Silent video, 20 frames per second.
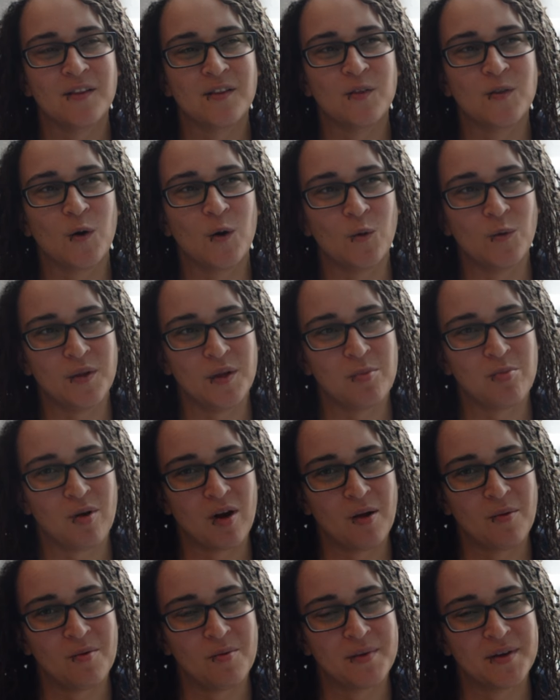The only
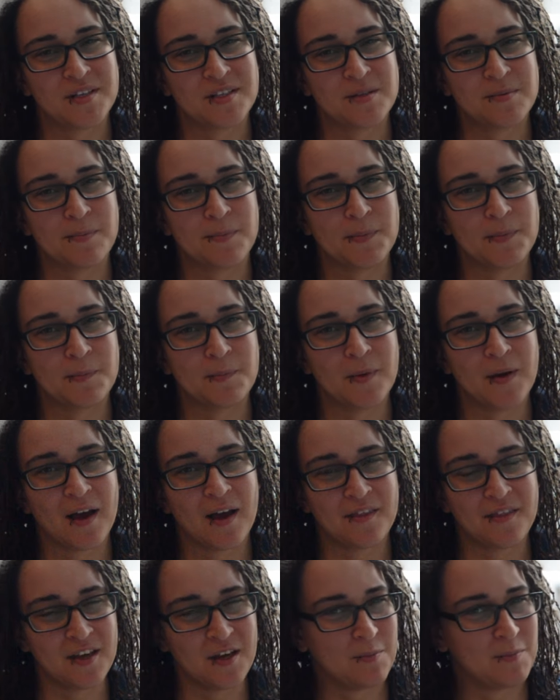problem is,
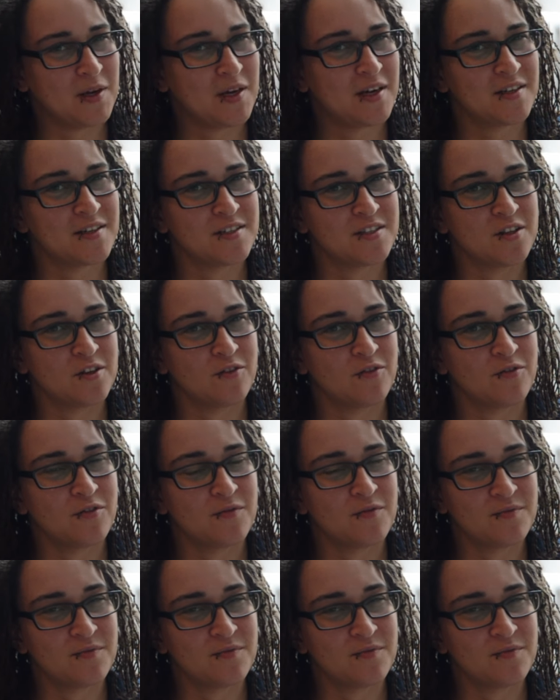I think because the